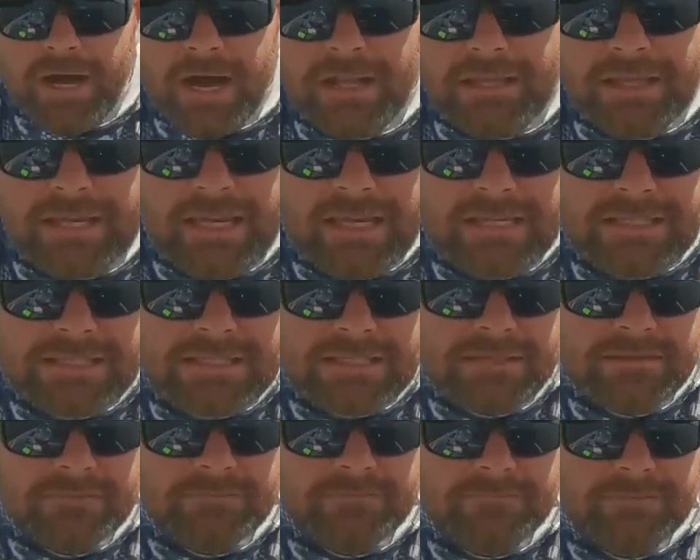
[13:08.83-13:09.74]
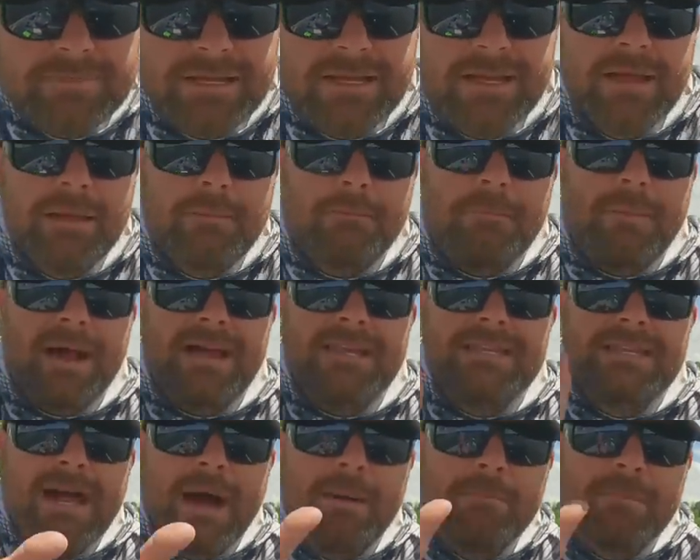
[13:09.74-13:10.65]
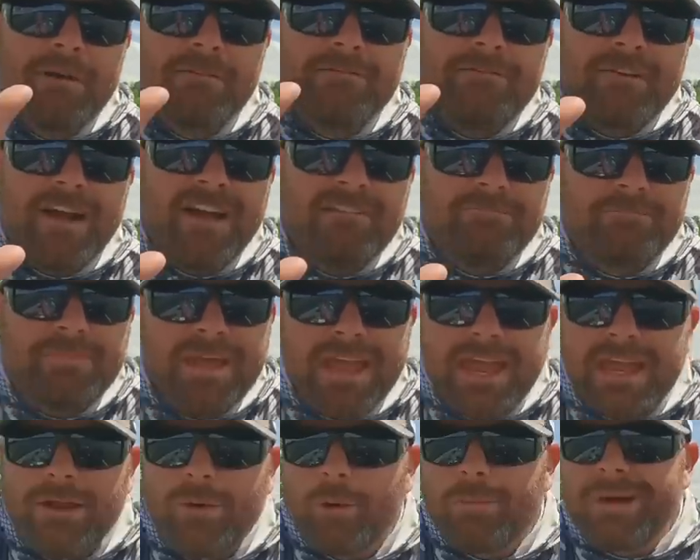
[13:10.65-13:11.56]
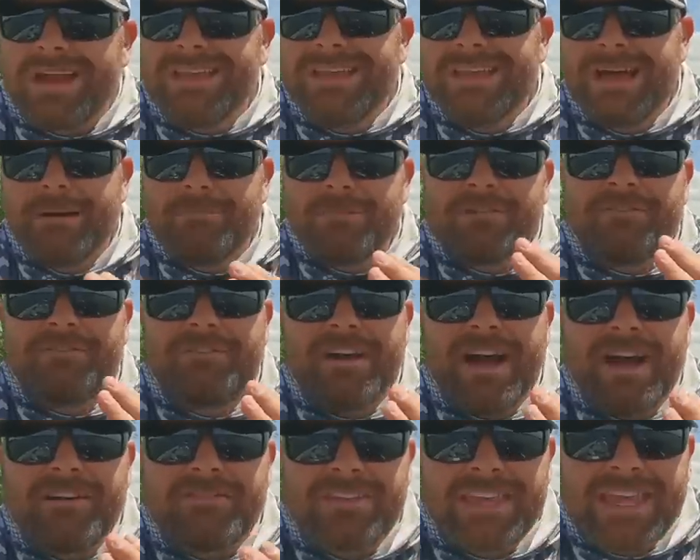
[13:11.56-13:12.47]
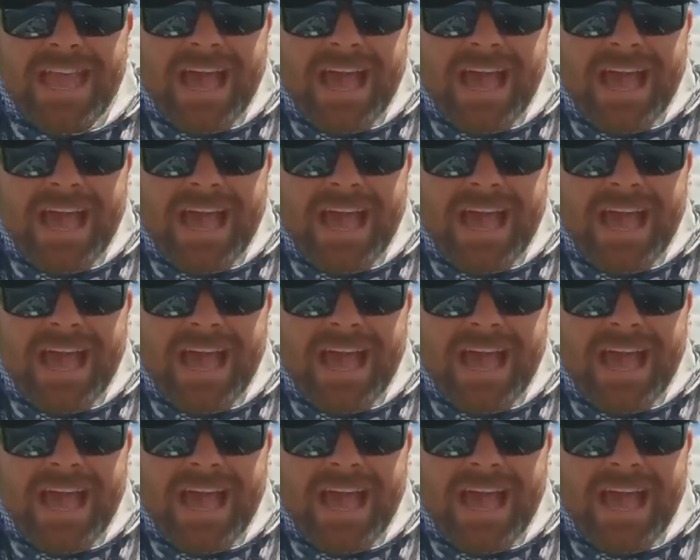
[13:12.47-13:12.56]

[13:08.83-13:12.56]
not least, my number five bait or my number five